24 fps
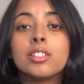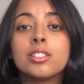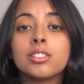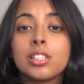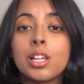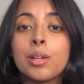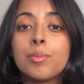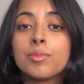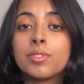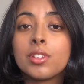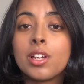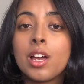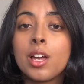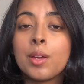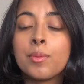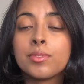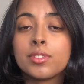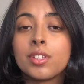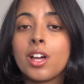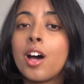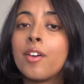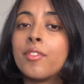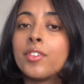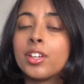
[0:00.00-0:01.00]

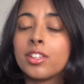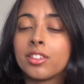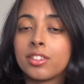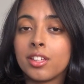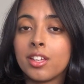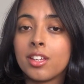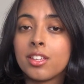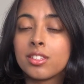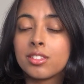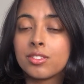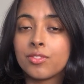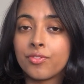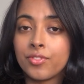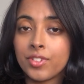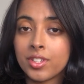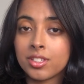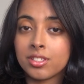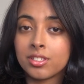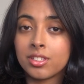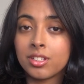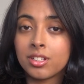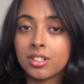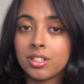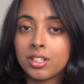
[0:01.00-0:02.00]
Sometimes having things
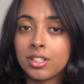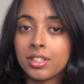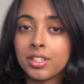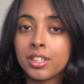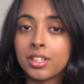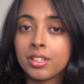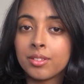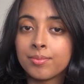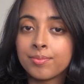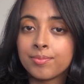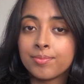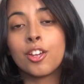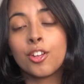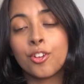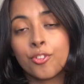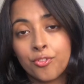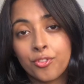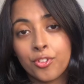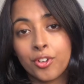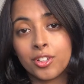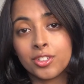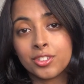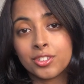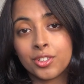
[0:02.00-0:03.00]
physically in
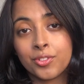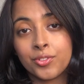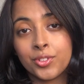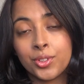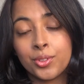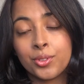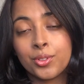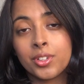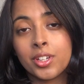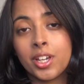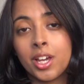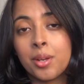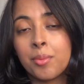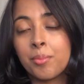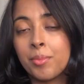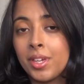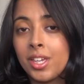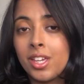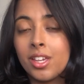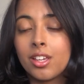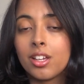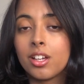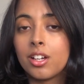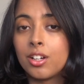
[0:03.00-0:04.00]
front of you can
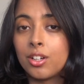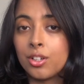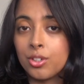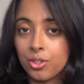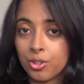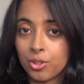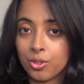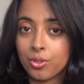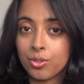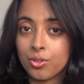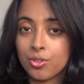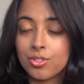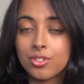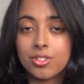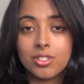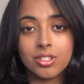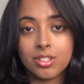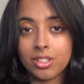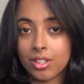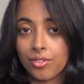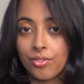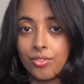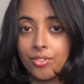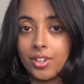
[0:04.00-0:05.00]
make a huge
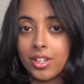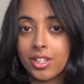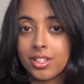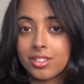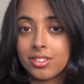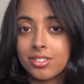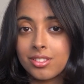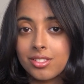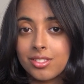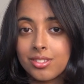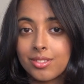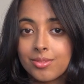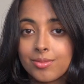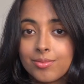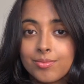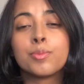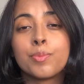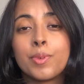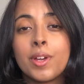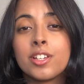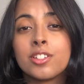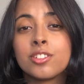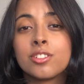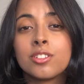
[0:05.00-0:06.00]
difference,
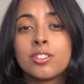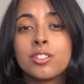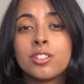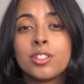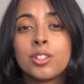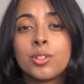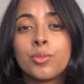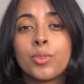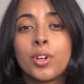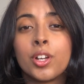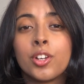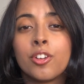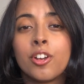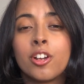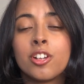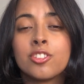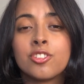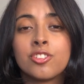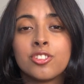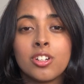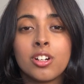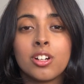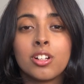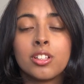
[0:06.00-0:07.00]
especially when you're
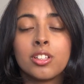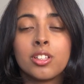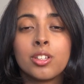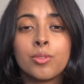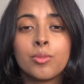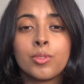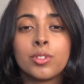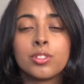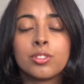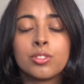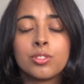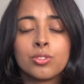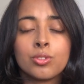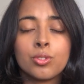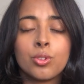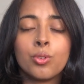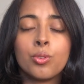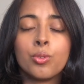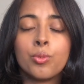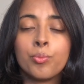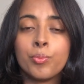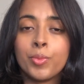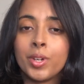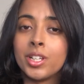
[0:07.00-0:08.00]
juggling with
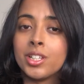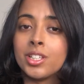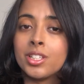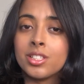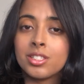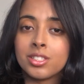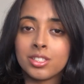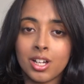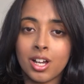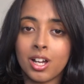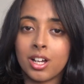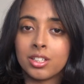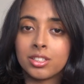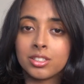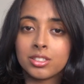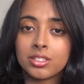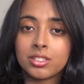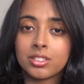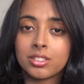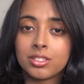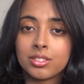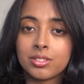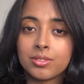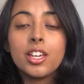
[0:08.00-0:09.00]
so many
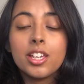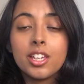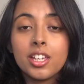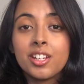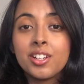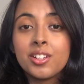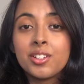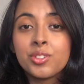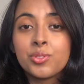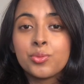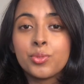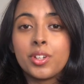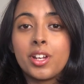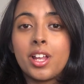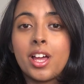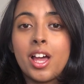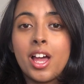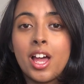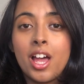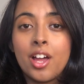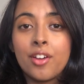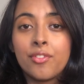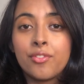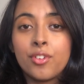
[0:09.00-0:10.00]
tasks. Here's what I
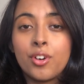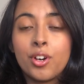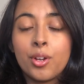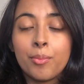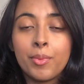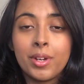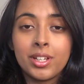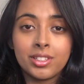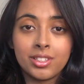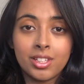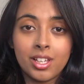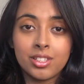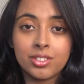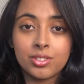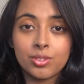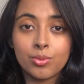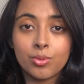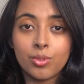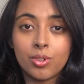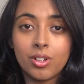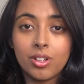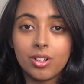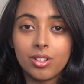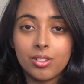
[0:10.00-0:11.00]
have on my desk
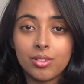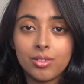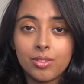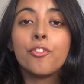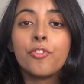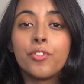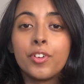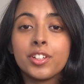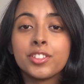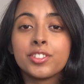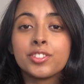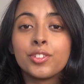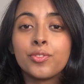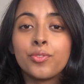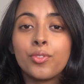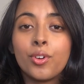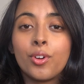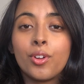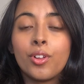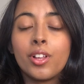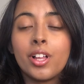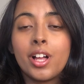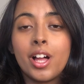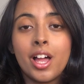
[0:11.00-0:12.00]
wall. First of
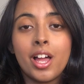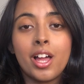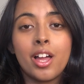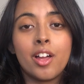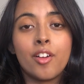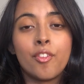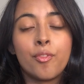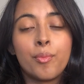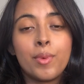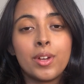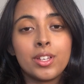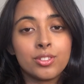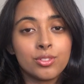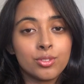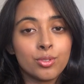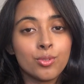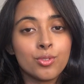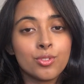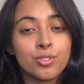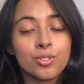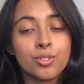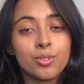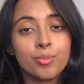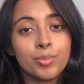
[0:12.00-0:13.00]
all, I have my
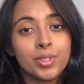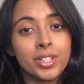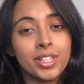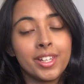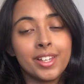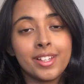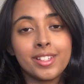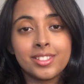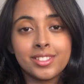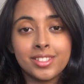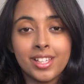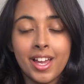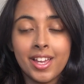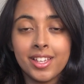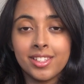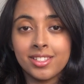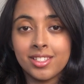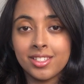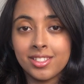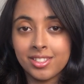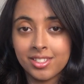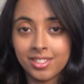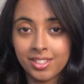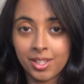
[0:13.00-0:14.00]
social media
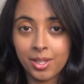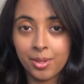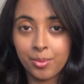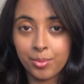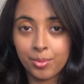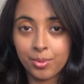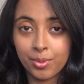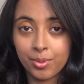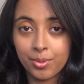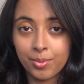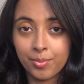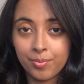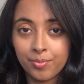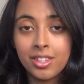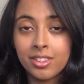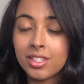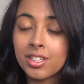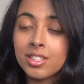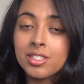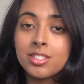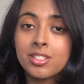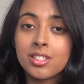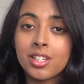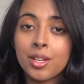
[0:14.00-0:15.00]
sizes table.
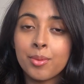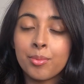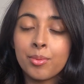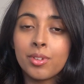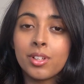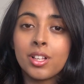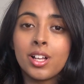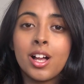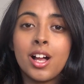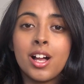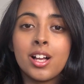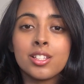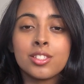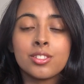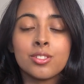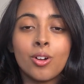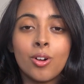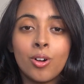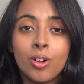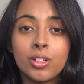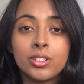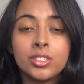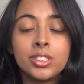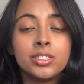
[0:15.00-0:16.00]
This table has
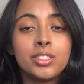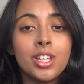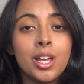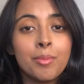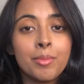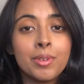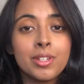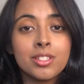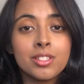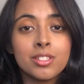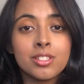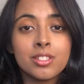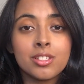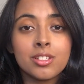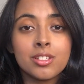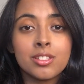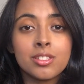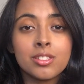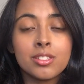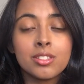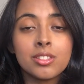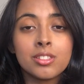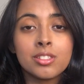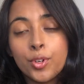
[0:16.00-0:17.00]
all the
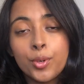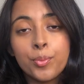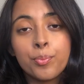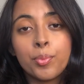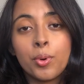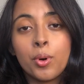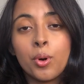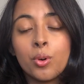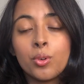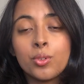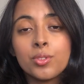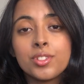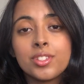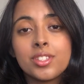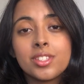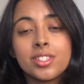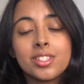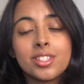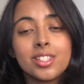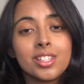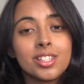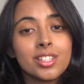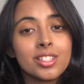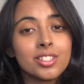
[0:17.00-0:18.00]
dimensions for
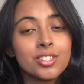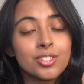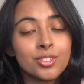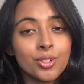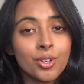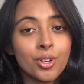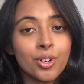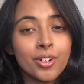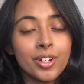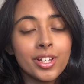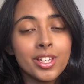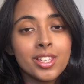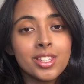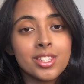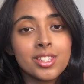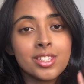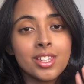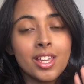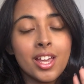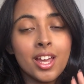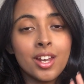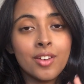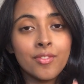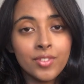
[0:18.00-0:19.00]
posts, stories,
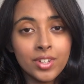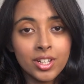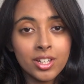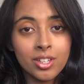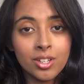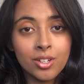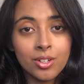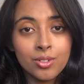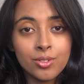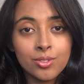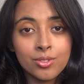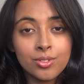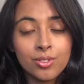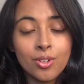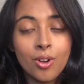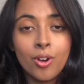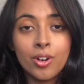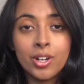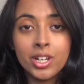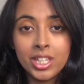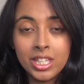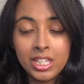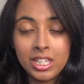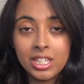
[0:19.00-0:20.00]
and videos
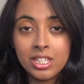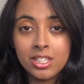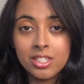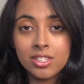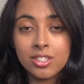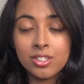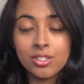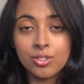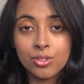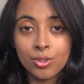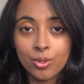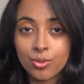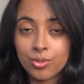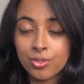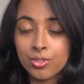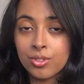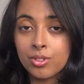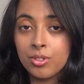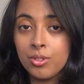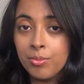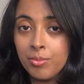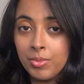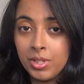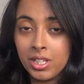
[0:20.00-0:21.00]
on each
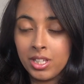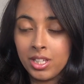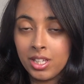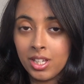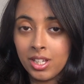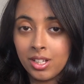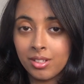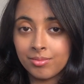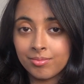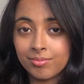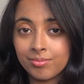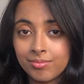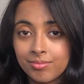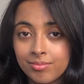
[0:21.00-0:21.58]
social media.